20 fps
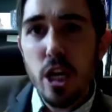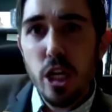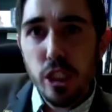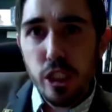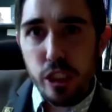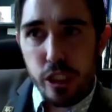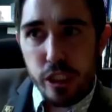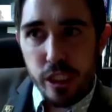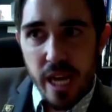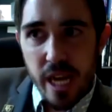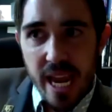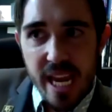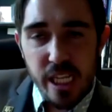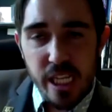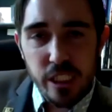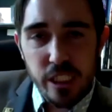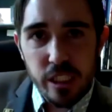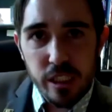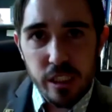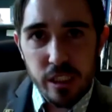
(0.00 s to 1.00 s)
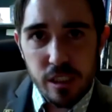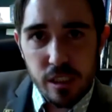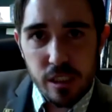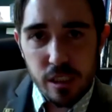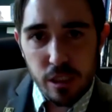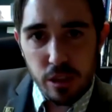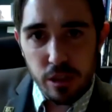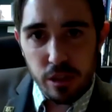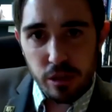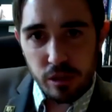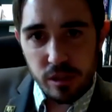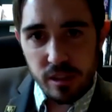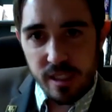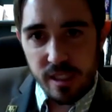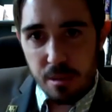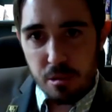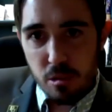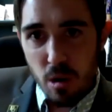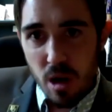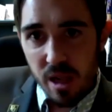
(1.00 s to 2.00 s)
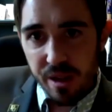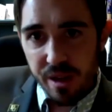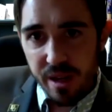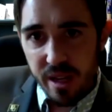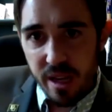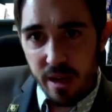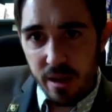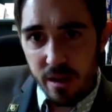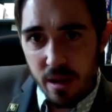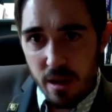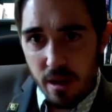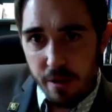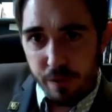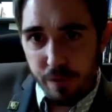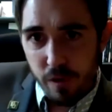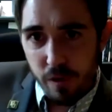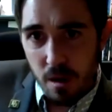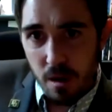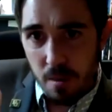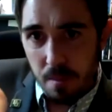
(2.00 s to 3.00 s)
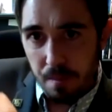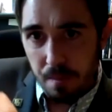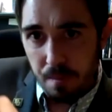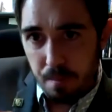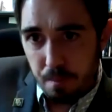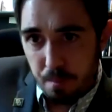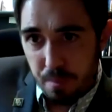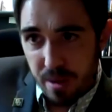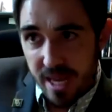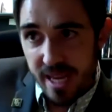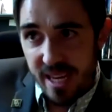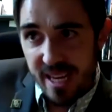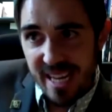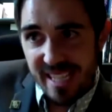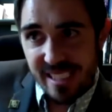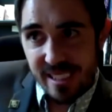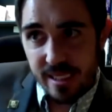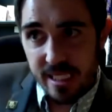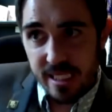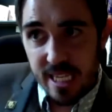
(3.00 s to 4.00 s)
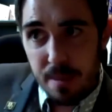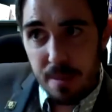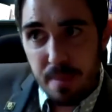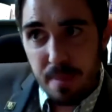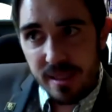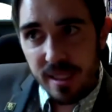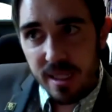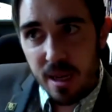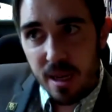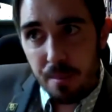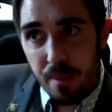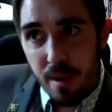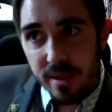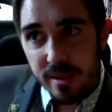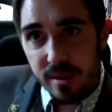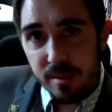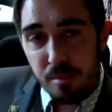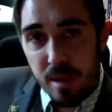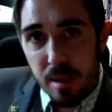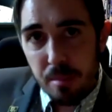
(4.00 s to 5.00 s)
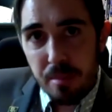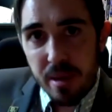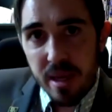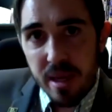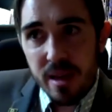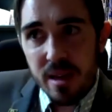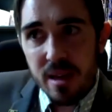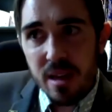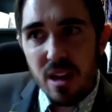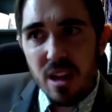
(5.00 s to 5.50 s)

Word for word: changes your sleep quality from being as deep as it can possibly be